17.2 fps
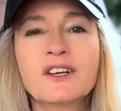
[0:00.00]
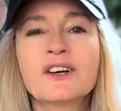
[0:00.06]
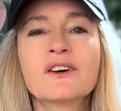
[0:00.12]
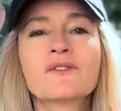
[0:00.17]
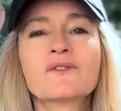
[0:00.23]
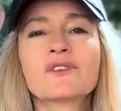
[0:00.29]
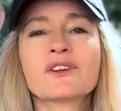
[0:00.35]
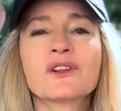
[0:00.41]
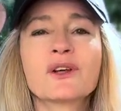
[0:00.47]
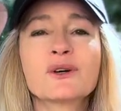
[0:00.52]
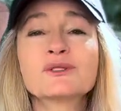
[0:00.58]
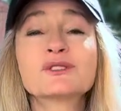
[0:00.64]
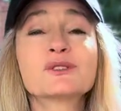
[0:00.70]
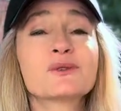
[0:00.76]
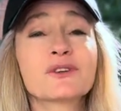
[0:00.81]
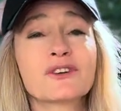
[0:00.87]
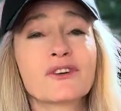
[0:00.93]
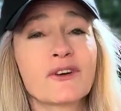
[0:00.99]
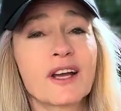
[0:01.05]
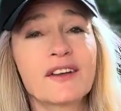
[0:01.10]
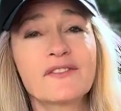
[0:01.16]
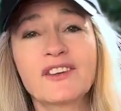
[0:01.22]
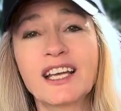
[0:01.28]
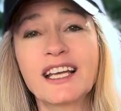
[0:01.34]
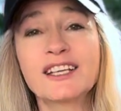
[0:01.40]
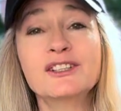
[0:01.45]
For those who are
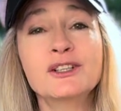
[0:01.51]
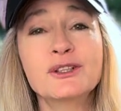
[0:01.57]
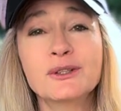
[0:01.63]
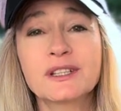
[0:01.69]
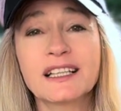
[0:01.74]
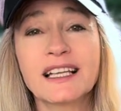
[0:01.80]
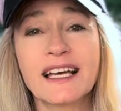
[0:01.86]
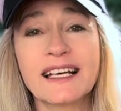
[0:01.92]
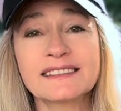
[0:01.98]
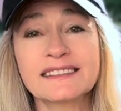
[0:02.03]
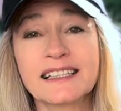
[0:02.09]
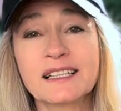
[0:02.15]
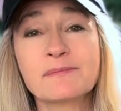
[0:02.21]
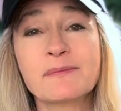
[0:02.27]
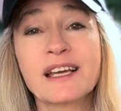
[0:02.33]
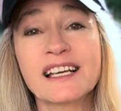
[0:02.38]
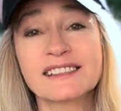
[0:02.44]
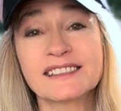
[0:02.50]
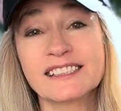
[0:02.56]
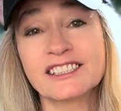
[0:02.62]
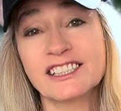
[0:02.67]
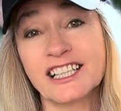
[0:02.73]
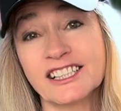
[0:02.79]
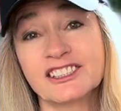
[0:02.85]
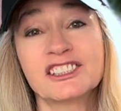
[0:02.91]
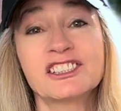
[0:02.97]
craving a new classic, may I
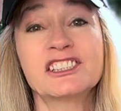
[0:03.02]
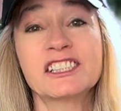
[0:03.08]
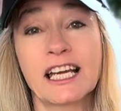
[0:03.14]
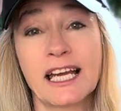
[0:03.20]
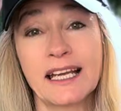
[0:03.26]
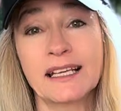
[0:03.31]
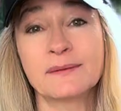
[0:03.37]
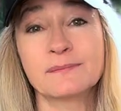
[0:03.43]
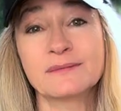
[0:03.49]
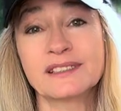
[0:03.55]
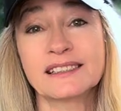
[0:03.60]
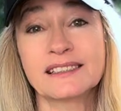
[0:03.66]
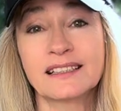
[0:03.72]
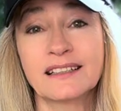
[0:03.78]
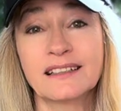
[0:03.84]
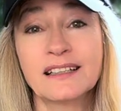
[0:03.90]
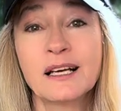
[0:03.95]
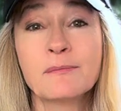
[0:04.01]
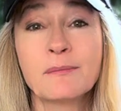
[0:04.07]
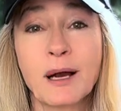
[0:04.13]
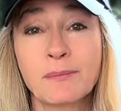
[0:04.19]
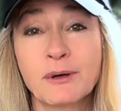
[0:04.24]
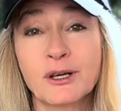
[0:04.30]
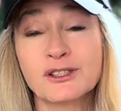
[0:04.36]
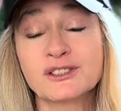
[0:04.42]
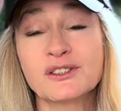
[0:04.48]
suggest James by
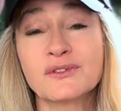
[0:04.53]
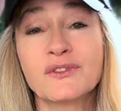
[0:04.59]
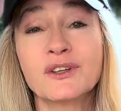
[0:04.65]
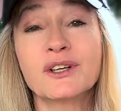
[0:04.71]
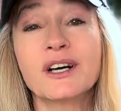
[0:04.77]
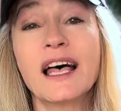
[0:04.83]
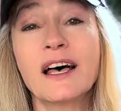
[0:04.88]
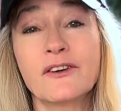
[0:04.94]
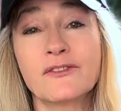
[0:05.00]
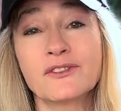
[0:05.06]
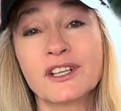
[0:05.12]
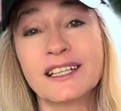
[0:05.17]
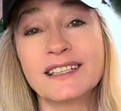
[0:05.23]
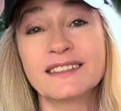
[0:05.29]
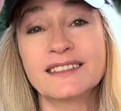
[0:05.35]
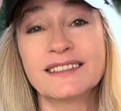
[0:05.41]
Percival Everette.